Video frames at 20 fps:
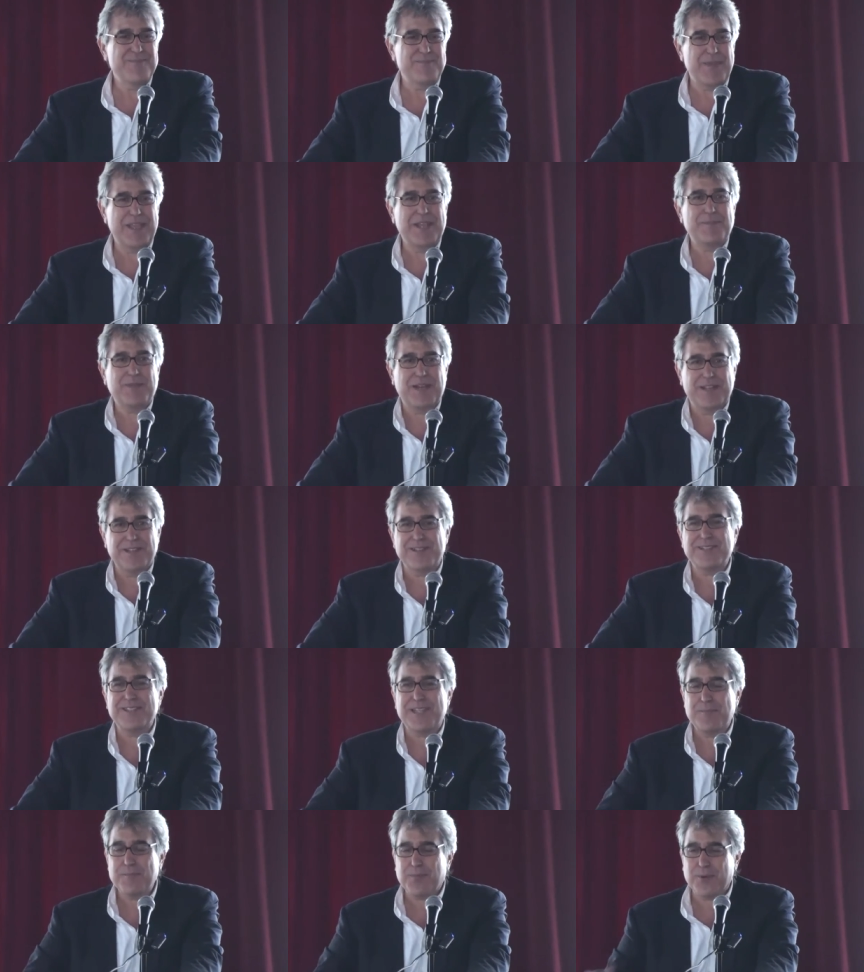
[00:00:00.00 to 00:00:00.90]
made by the
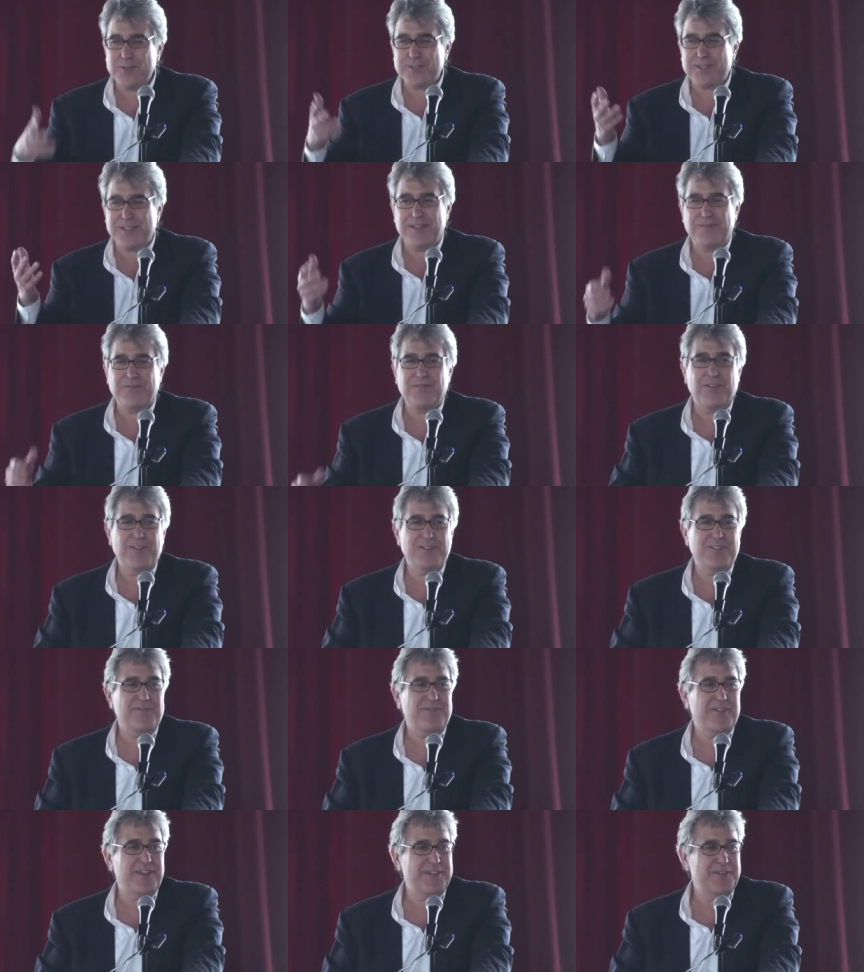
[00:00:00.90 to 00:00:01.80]
same person that
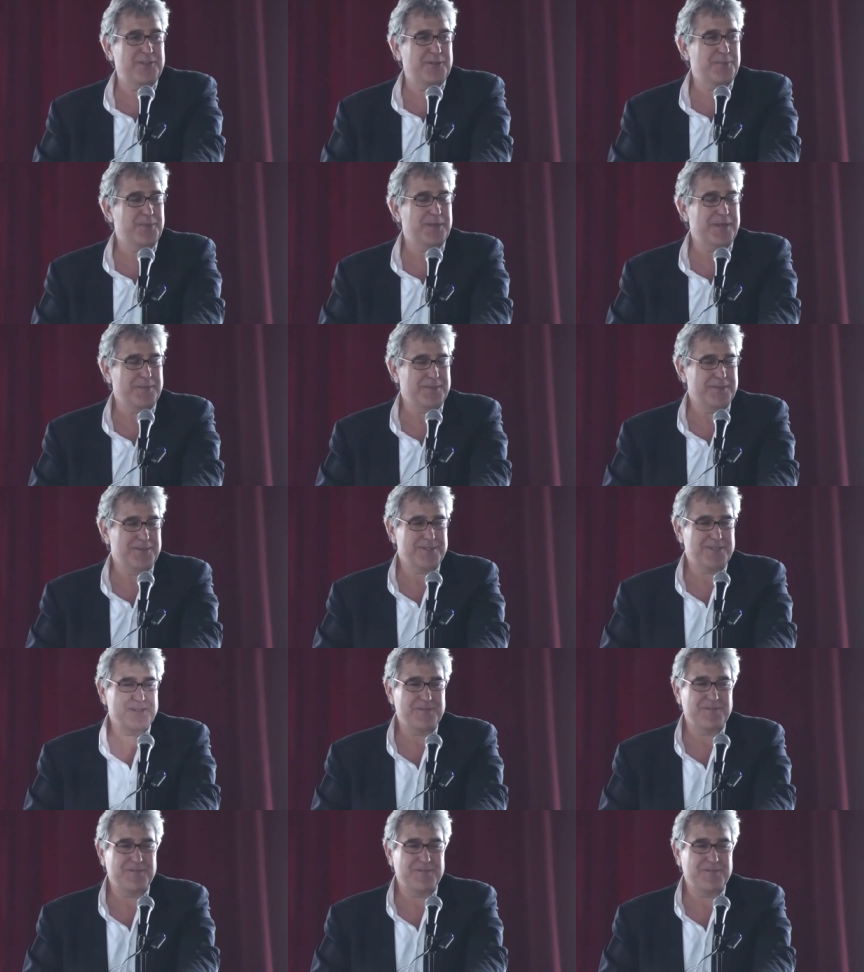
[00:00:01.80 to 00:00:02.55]
falsified your papers.